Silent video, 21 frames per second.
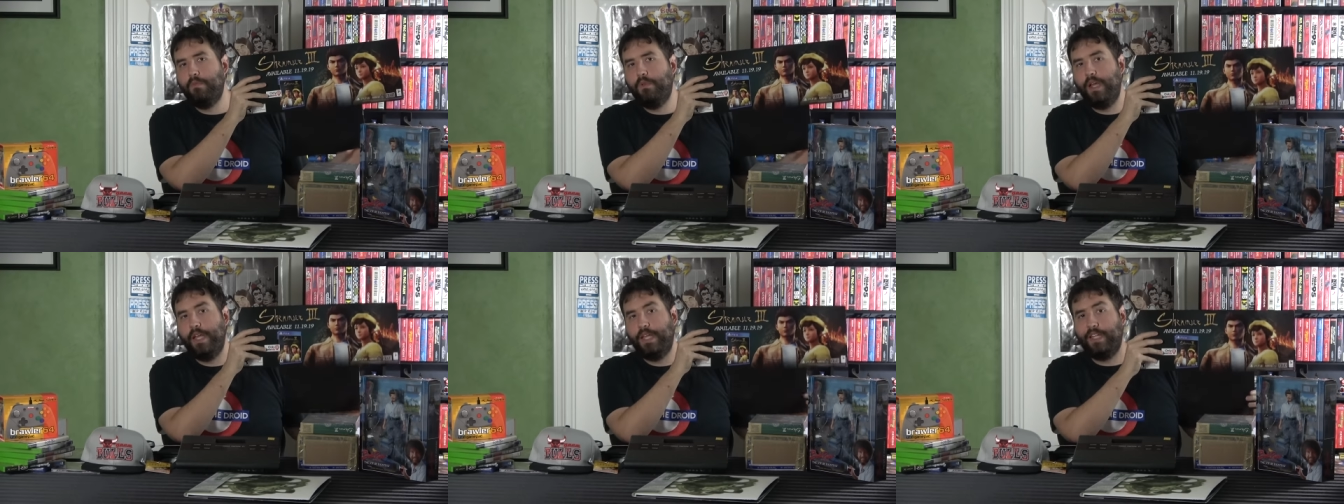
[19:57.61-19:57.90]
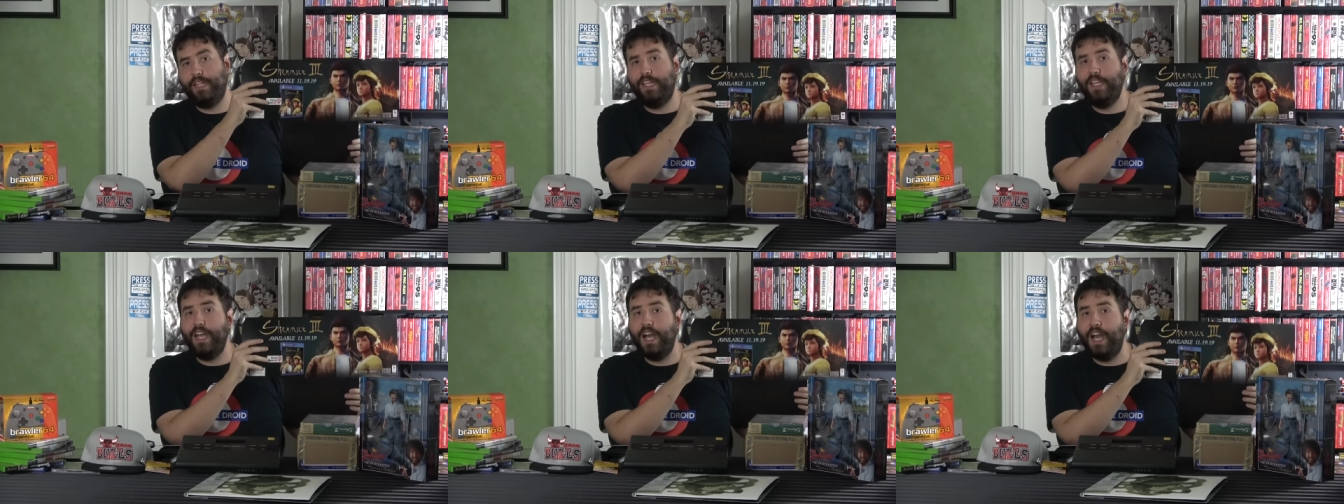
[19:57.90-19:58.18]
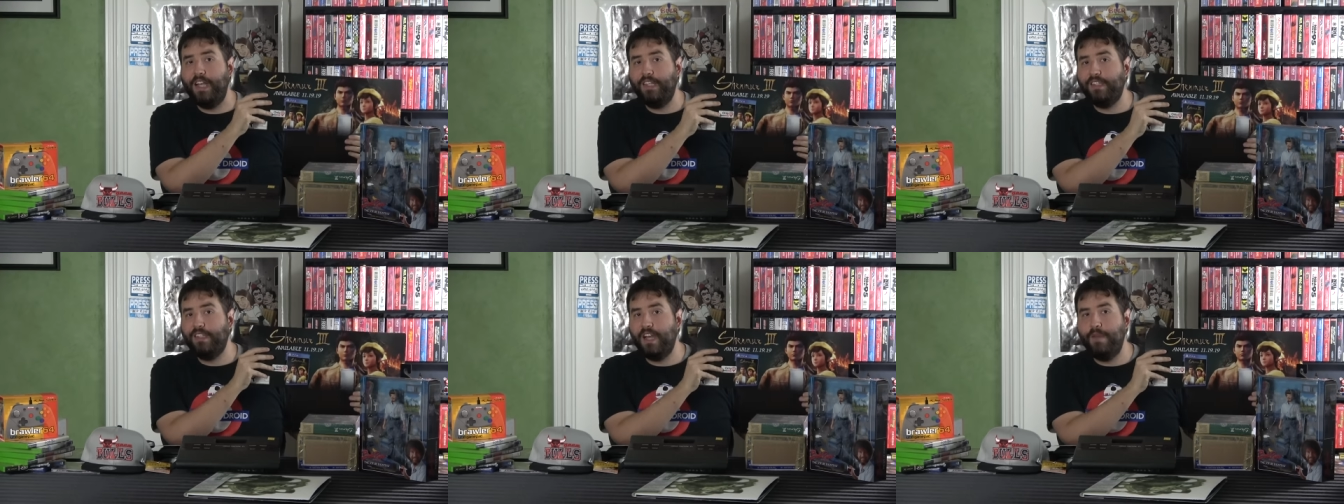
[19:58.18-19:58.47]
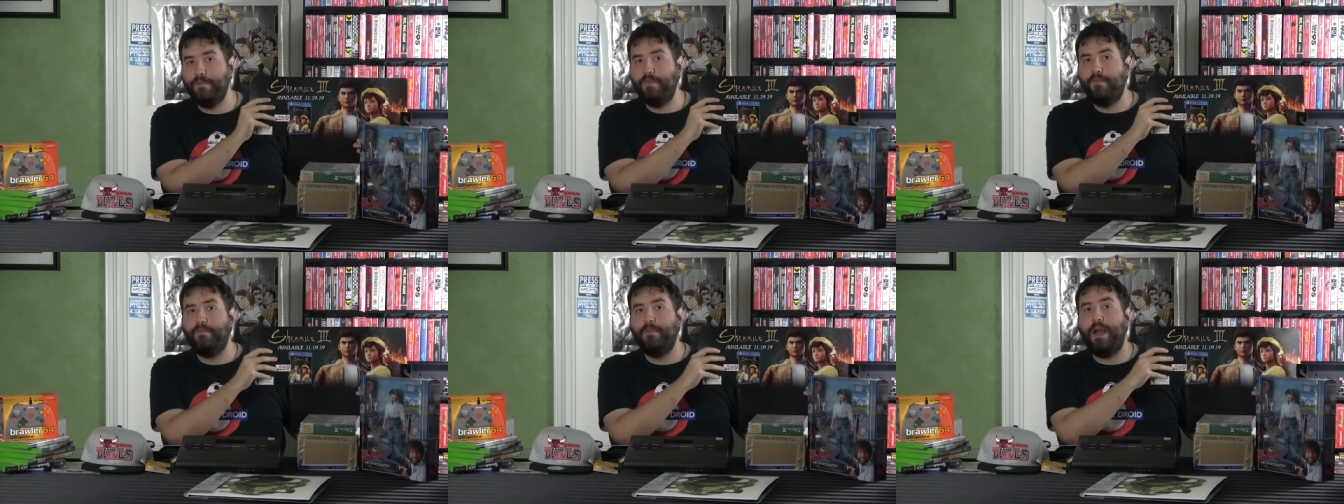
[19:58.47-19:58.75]
like kiosk
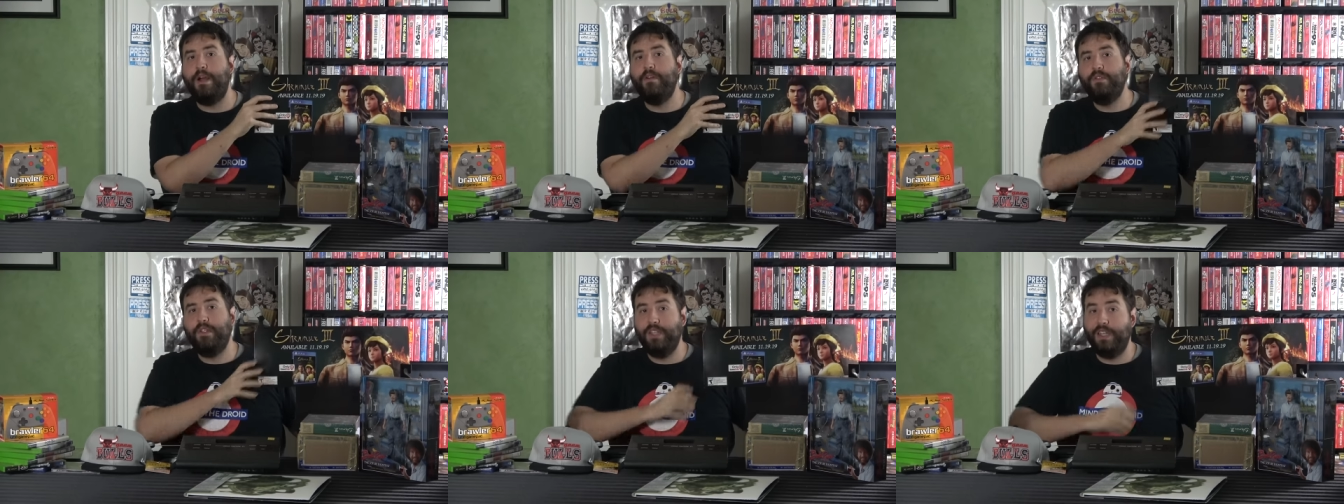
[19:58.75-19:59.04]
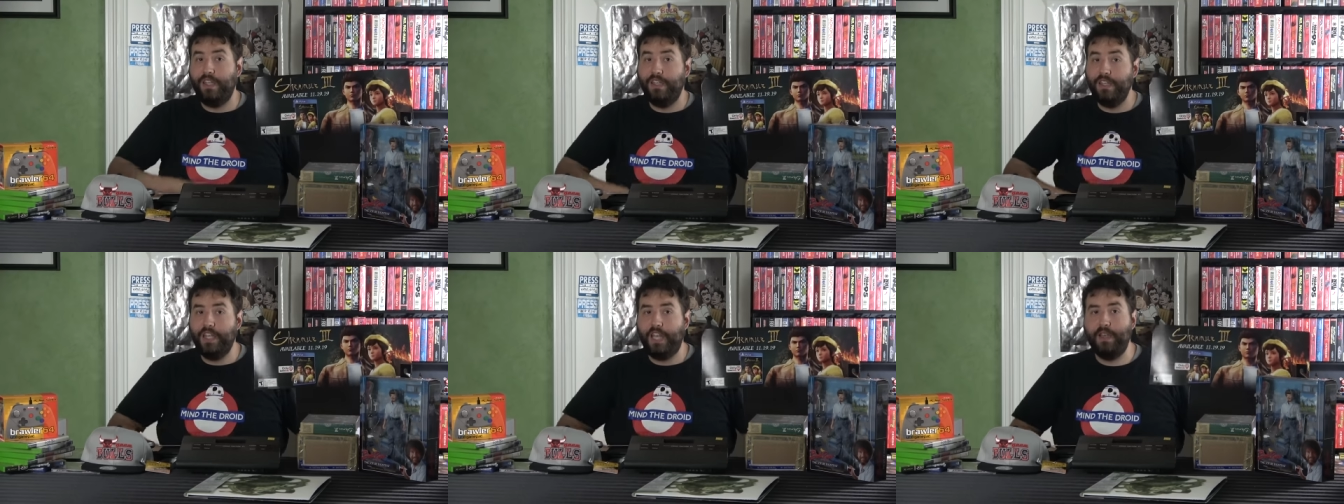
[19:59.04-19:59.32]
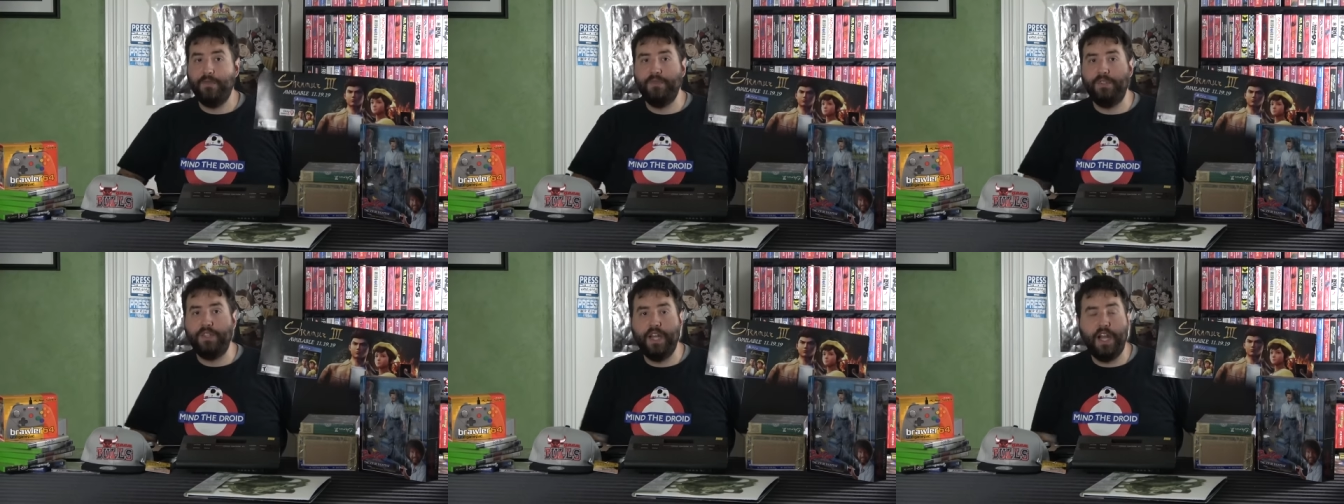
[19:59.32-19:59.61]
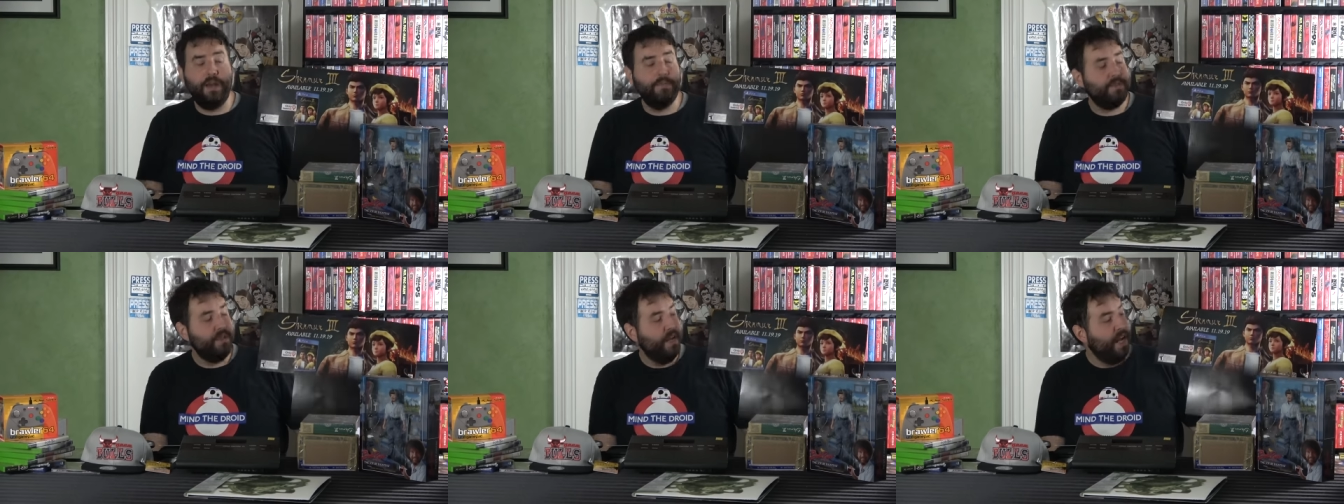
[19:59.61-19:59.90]
type of mount in
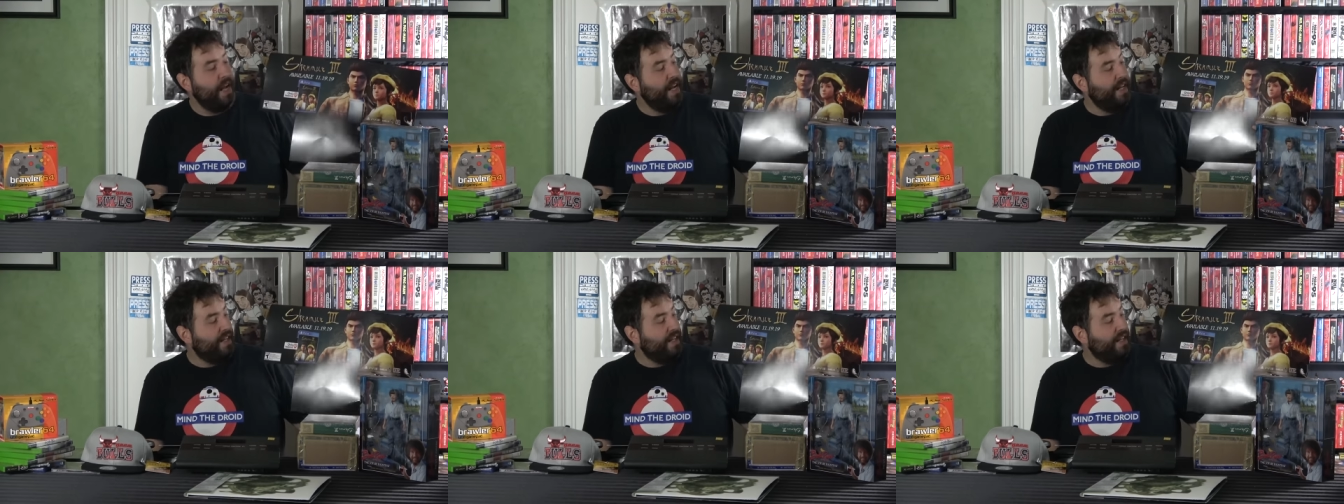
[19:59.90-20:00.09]
GameStops.